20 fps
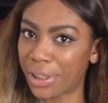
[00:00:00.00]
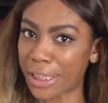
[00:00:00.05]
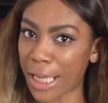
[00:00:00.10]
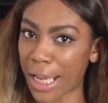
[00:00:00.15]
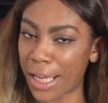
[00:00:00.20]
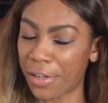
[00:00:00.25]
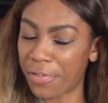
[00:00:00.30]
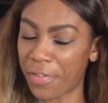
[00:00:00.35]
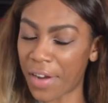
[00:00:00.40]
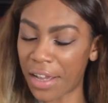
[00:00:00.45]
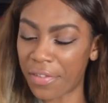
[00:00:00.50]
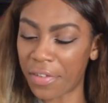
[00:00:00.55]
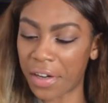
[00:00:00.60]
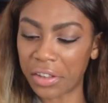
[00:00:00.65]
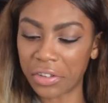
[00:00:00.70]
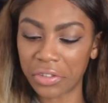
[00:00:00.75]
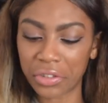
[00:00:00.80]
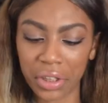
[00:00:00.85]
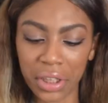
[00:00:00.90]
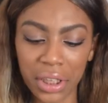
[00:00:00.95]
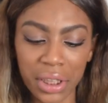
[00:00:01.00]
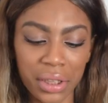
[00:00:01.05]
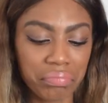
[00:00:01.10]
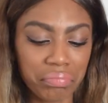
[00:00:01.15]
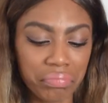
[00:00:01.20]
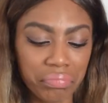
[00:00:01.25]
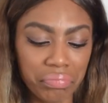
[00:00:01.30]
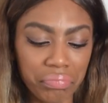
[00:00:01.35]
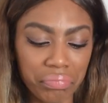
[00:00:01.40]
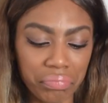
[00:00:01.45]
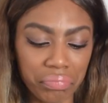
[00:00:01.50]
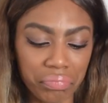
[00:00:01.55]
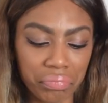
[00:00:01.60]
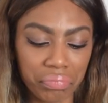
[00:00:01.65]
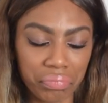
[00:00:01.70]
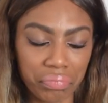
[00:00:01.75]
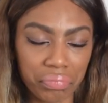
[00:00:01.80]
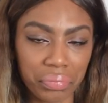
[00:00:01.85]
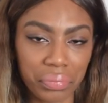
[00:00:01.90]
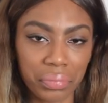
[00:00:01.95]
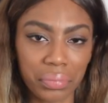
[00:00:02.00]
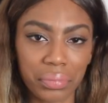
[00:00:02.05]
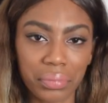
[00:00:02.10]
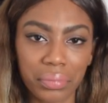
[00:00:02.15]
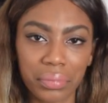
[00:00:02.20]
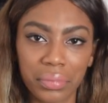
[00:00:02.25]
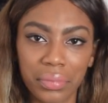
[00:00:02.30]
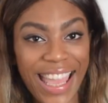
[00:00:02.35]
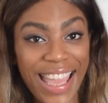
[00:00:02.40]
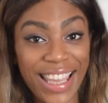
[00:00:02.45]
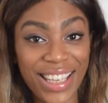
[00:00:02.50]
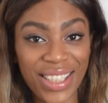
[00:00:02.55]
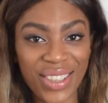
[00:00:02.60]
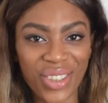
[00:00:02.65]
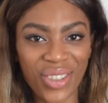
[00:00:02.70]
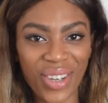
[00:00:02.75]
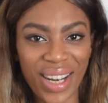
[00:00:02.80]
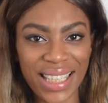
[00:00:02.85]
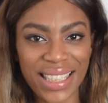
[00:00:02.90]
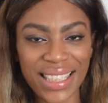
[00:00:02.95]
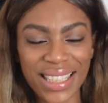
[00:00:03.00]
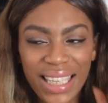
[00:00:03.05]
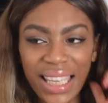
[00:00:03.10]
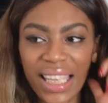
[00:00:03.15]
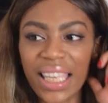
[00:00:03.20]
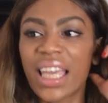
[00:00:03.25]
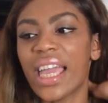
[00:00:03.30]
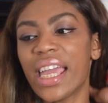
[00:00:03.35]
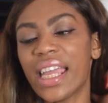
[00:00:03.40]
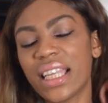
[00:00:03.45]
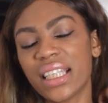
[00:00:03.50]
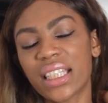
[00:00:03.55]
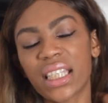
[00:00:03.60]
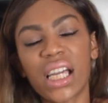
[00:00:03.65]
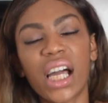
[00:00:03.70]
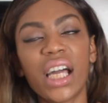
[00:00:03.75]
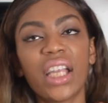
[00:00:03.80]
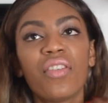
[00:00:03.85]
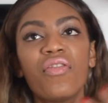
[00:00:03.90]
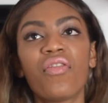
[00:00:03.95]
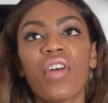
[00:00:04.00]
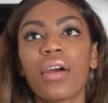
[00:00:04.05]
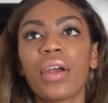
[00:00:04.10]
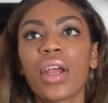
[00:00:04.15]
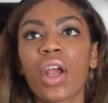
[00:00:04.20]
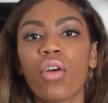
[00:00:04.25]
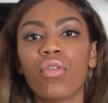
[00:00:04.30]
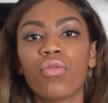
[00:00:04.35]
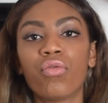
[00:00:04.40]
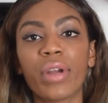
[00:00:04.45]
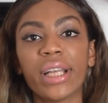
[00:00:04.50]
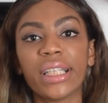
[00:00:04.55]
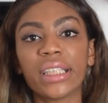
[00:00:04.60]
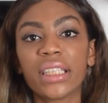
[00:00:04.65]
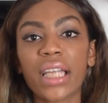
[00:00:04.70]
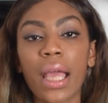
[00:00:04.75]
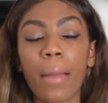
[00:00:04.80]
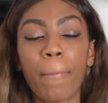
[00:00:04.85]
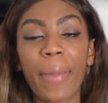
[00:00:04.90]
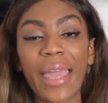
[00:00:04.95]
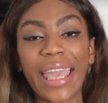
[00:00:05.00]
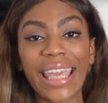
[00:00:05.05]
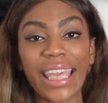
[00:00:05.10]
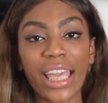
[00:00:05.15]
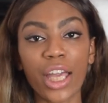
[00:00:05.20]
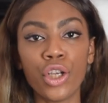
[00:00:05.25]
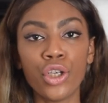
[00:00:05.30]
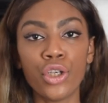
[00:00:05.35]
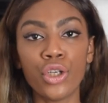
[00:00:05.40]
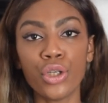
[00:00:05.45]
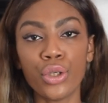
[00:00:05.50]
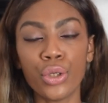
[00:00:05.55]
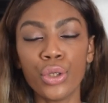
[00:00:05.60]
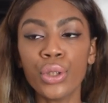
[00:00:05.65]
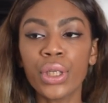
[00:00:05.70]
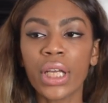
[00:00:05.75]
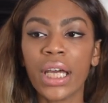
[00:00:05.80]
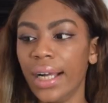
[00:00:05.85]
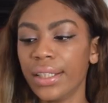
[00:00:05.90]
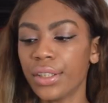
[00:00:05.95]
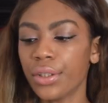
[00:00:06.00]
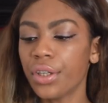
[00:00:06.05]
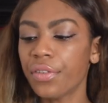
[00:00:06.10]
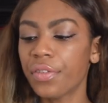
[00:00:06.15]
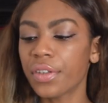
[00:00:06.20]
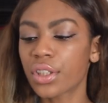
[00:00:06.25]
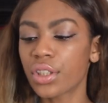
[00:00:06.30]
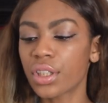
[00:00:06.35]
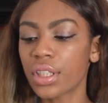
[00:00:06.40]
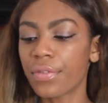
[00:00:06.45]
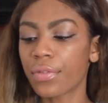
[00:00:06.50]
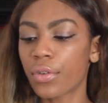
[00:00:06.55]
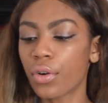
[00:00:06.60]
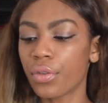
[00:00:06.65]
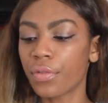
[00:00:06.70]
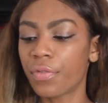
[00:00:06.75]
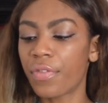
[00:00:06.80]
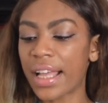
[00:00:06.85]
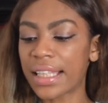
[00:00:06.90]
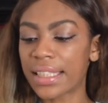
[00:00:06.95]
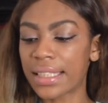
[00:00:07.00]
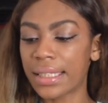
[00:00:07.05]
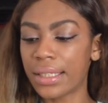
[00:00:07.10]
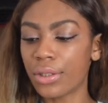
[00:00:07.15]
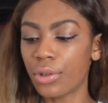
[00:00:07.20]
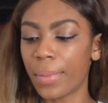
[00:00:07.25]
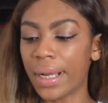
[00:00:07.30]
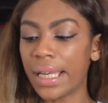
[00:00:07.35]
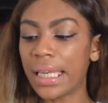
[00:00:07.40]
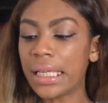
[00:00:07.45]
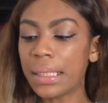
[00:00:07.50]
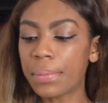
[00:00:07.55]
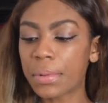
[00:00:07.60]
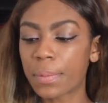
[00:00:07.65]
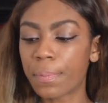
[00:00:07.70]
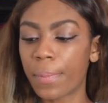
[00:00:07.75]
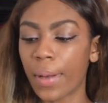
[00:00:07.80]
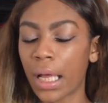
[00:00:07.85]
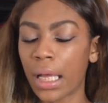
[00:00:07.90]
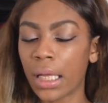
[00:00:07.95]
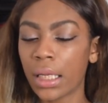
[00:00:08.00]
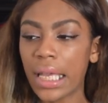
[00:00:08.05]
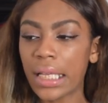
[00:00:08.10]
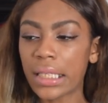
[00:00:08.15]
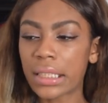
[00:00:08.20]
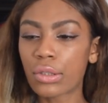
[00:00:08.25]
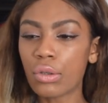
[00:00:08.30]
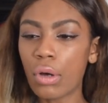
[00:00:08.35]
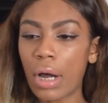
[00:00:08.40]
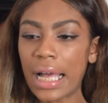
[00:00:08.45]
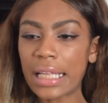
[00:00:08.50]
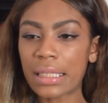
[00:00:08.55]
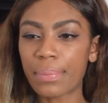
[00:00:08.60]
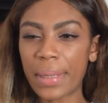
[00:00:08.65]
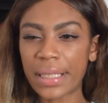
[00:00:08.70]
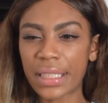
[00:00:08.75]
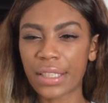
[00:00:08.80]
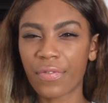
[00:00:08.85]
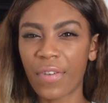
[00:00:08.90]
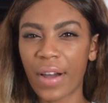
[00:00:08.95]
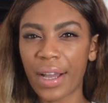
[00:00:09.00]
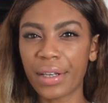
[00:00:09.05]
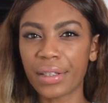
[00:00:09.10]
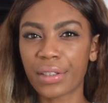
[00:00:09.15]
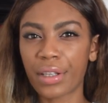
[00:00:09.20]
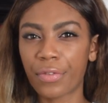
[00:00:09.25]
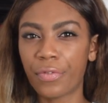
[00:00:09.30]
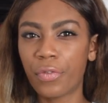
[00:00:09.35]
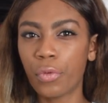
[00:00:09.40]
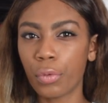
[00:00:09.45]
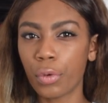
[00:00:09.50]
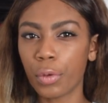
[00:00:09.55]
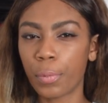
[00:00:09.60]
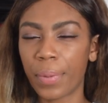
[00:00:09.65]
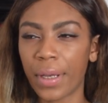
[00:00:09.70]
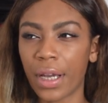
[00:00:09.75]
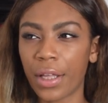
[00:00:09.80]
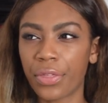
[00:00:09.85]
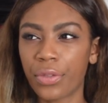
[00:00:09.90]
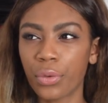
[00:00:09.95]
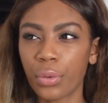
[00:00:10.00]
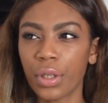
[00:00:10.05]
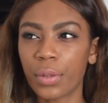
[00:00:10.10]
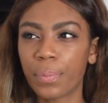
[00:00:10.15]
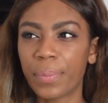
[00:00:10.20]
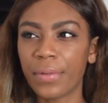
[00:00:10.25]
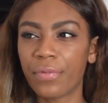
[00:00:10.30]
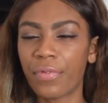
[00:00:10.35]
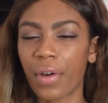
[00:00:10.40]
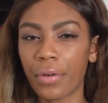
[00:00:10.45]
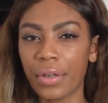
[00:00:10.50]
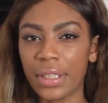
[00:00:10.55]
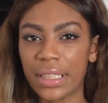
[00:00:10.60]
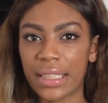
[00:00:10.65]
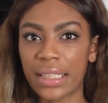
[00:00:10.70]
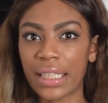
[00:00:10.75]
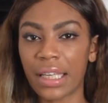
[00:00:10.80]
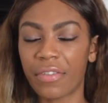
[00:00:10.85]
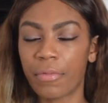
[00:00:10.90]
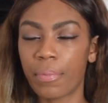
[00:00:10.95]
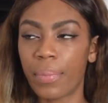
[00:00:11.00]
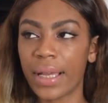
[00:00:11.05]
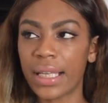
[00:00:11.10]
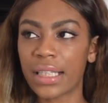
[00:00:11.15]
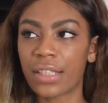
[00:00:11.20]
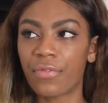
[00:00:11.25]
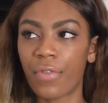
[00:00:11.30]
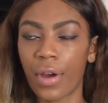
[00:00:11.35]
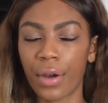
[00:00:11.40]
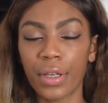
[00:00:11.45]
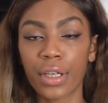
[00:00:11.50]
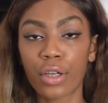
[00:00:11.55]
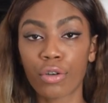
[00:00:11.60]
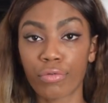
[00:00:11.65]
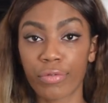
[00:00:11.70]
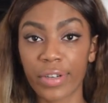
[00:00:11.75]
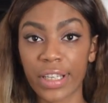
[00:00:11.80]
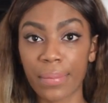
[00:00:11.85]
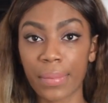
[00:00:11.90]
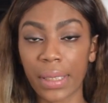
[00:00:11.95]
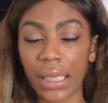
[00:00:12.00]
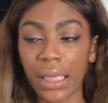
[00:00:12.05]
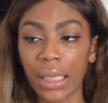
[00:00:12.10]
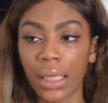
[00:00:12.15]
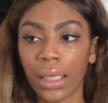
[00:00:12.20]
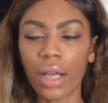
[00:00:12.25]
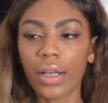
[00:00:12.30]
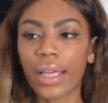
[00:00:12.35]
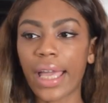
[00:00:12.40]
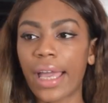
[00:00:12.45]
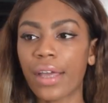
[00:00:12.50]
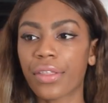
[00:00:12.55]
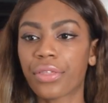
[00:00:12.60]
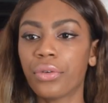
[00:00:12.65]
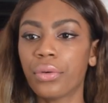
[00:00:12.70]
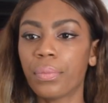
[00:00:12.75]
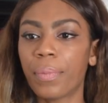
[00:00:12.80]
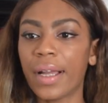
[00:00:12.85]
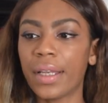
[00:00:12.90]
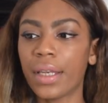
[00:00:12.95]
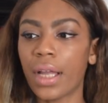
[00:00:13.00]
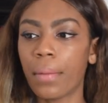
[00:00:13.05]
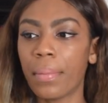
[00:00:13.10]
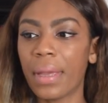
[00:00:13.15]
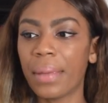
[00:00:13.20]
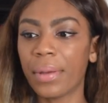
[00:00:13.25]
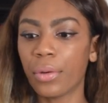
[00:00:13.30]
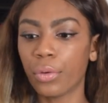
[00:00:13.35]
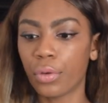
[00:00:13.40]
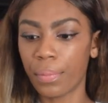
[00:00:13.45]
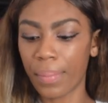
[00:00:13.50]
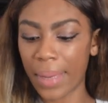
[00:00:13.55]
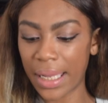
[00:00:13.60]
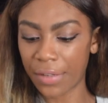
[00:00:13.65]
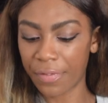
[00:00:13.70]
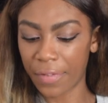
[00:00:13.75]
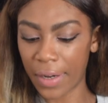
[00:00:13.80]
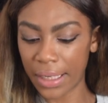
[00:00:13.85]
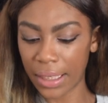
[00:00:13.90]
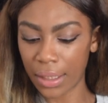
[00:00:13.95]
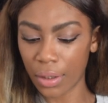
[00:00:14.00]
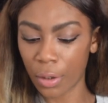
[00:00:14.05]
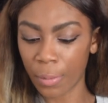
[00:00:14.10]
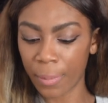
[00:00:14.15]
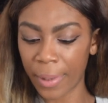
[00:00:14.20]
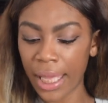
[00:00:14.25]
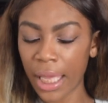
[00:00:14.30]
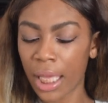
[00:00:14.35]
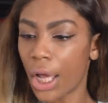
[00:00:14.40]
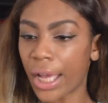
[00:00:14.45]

shade five hundred. Mmm, interesting. It is a kind of very rich pink nude. I don't know if it's because I've got Vaseline on my lips, but it's not as mattified as I thought it would be. I thought it would be very stiff, but it's very creamy. Okay, I thought by now maybe it would have mattified a little bit.